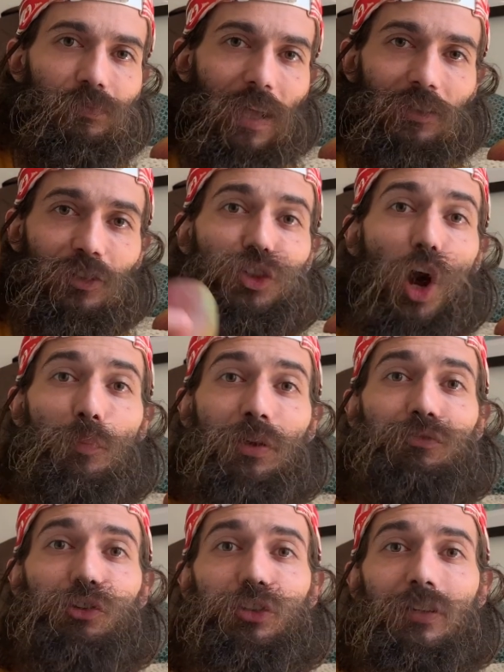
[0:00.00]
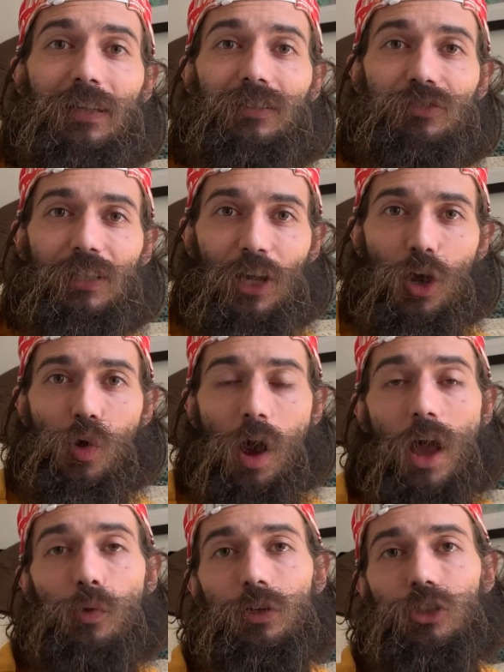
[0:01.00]
That's the topic for today's video.
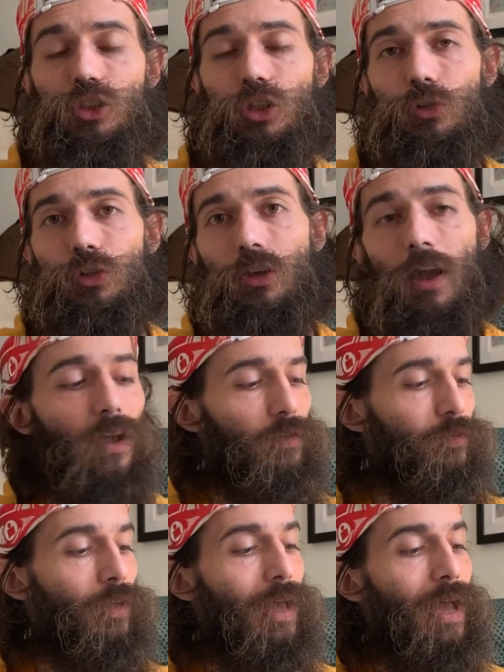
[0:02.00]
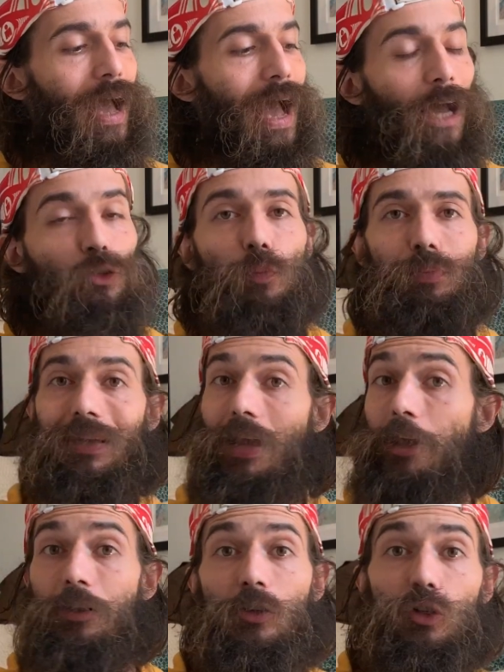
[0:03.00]
I want to show you guys how to pick
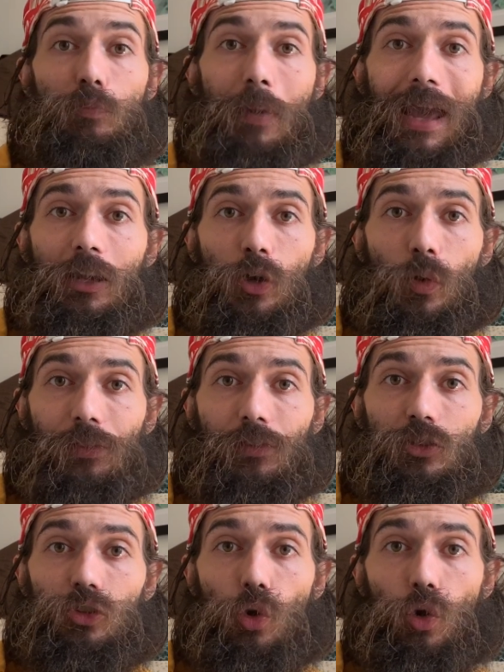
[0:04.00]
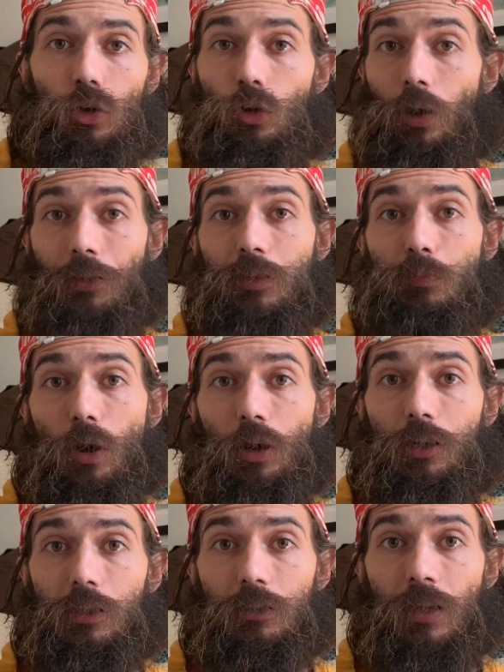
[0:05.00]
out a good mango at the store or at the
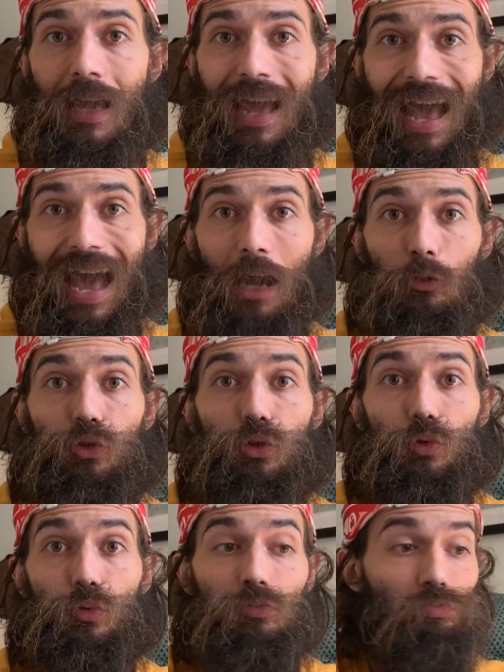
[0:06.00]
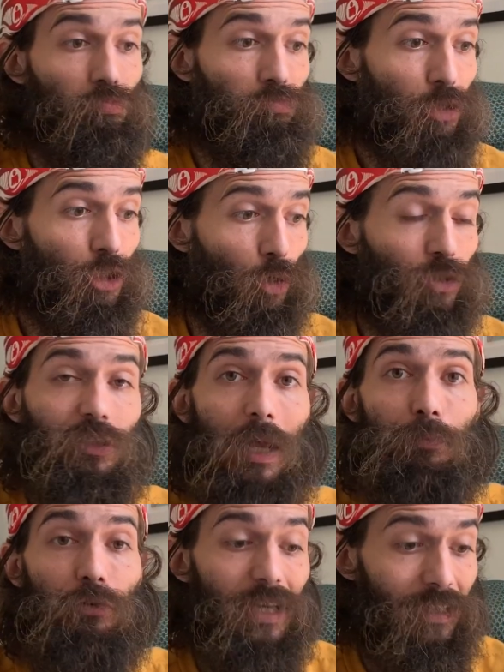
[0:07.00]
market. How to,
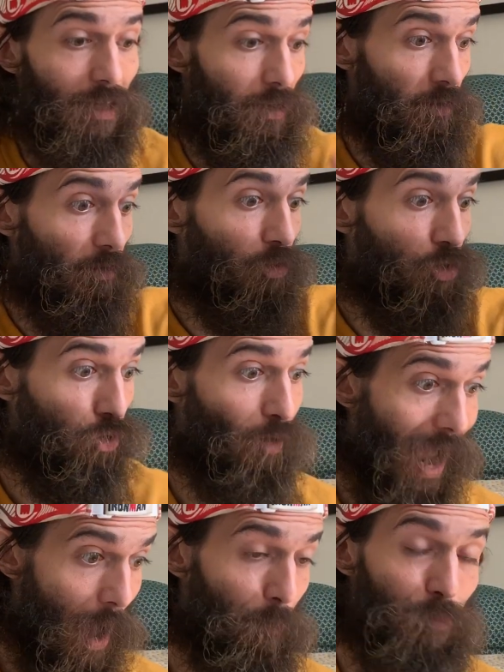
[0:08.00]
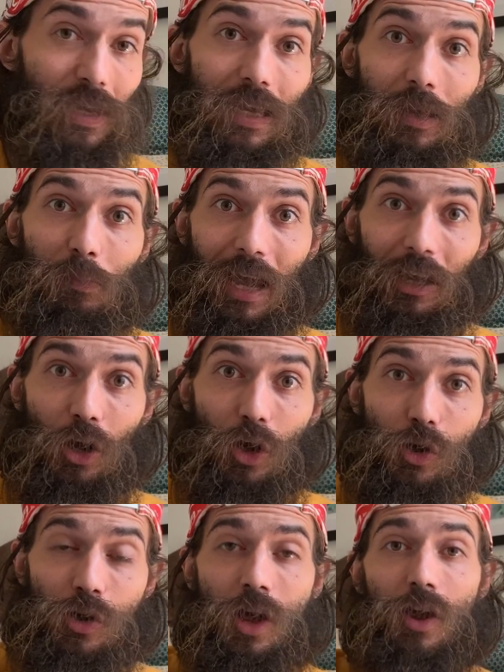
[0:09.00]
separate a crappy
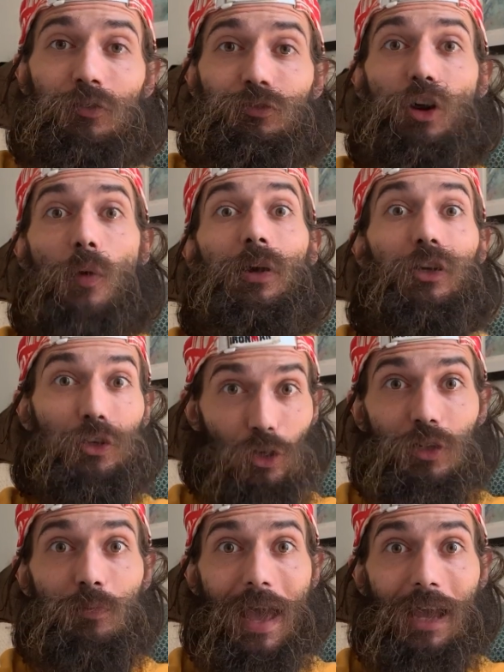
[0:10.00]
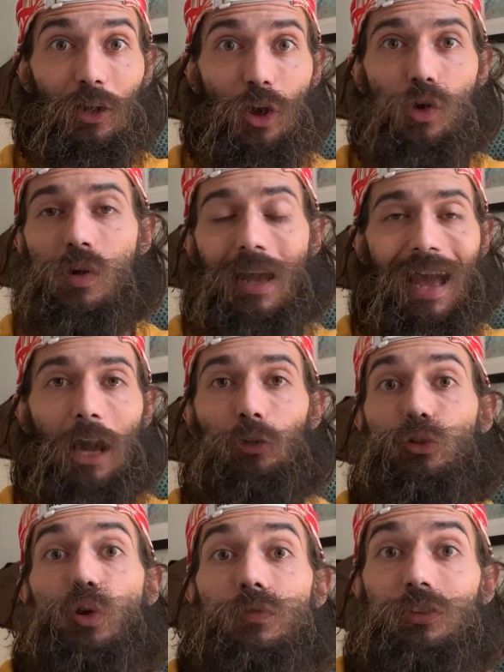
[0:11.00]
mango from a good mango.
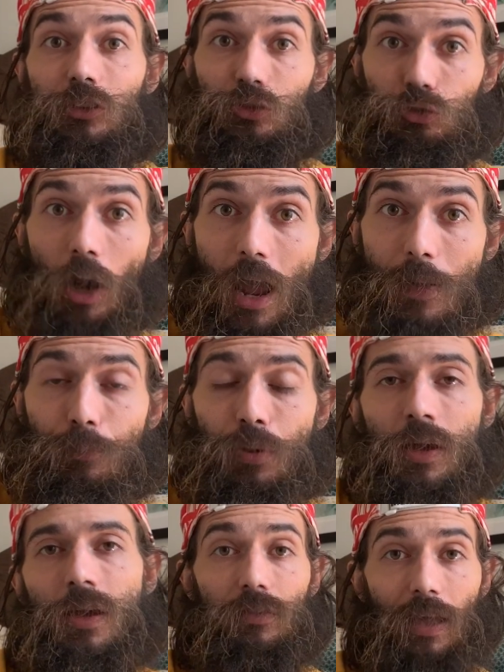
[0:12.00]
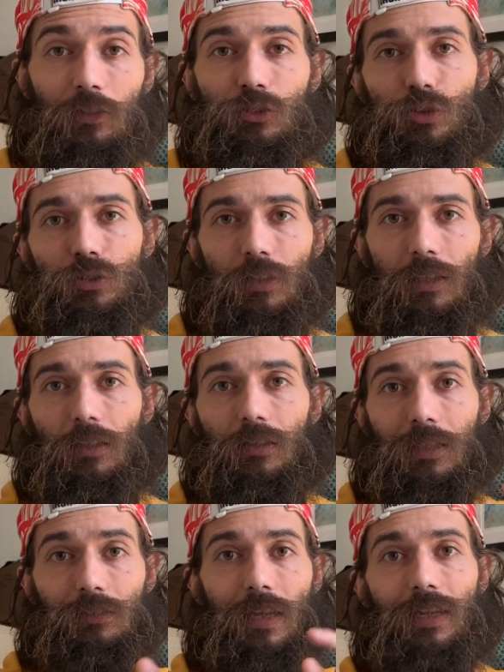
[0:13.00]
How to know if it's ripe, that sort of thing.
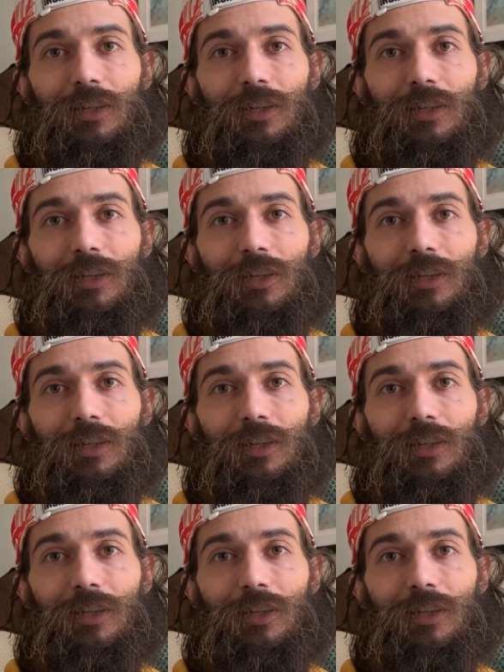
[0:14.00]
Let's get